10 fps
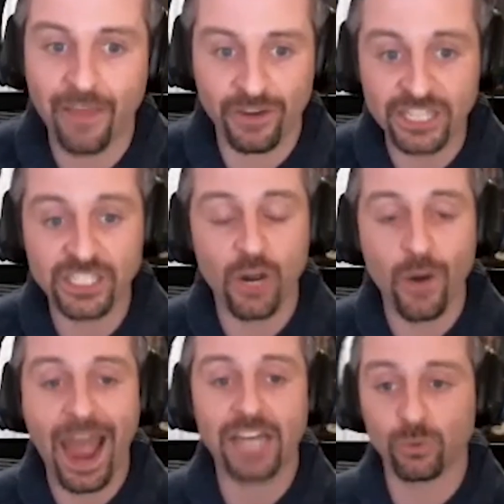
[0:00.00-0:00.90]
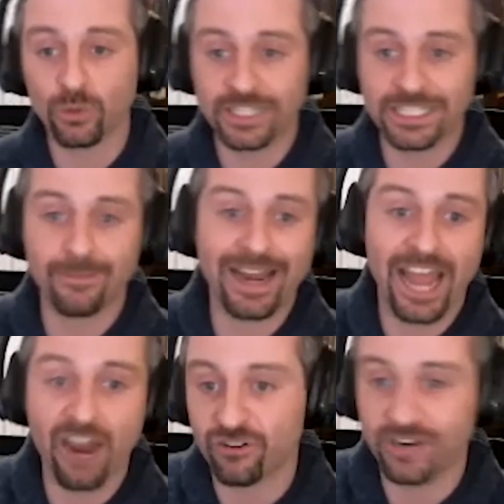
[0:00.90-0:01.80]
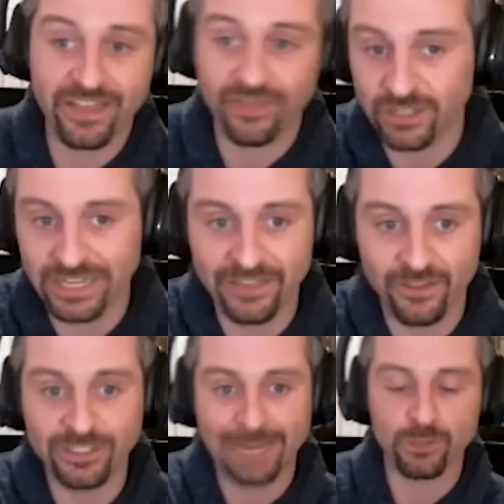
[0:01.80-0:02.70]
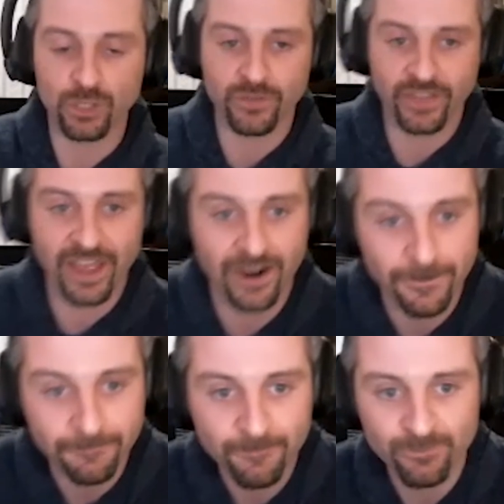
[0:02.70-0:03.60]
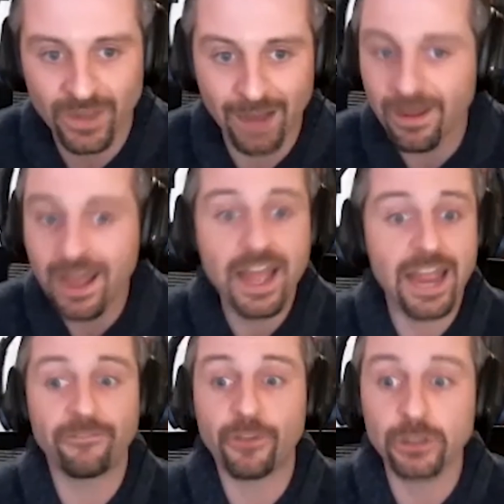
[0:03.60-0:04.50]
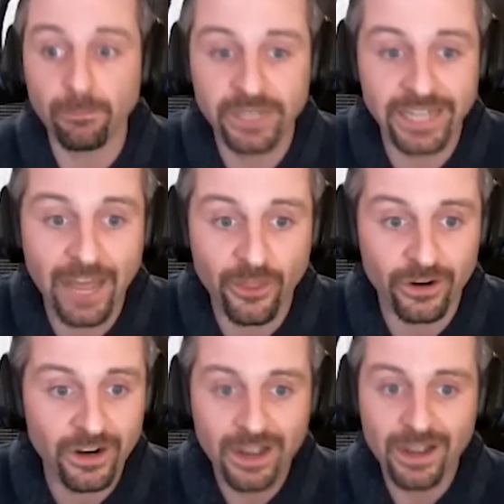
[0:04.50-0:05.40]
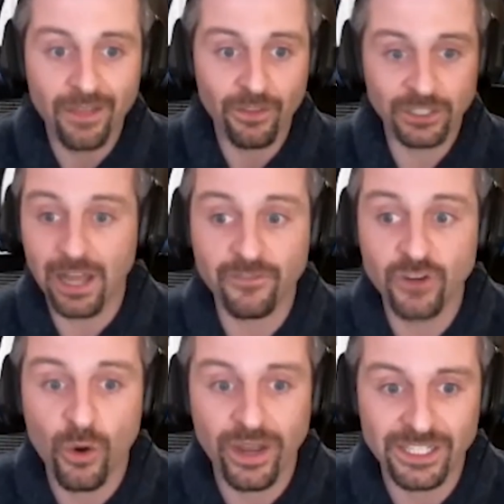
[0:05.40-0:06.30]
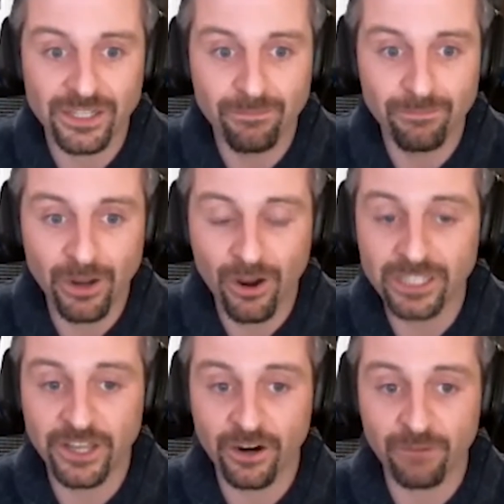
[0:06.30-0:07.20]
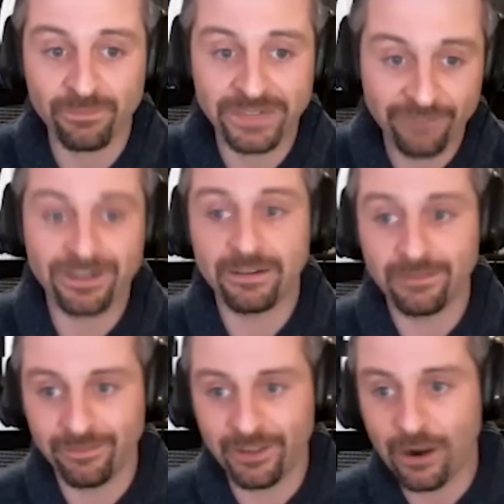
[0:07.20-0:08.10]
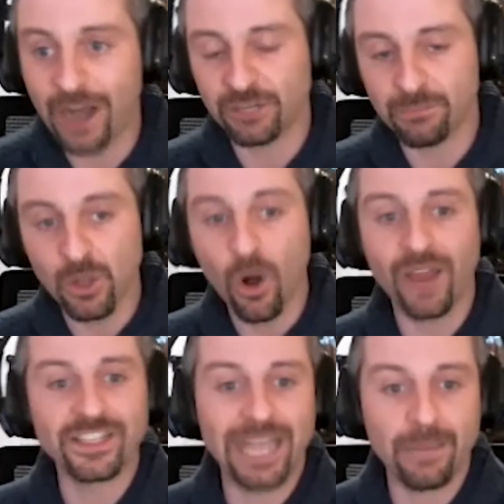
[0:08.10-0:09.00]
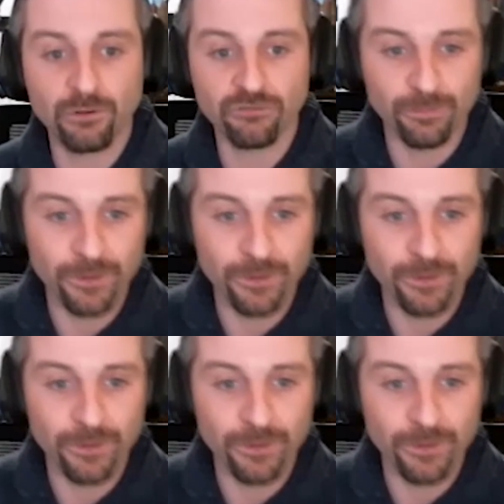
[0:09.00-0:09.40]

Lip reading: There is no actual systematic error in those samples over there. If they're lumped together, there's a lot of noise because they're different. They don't actually belong in the same group.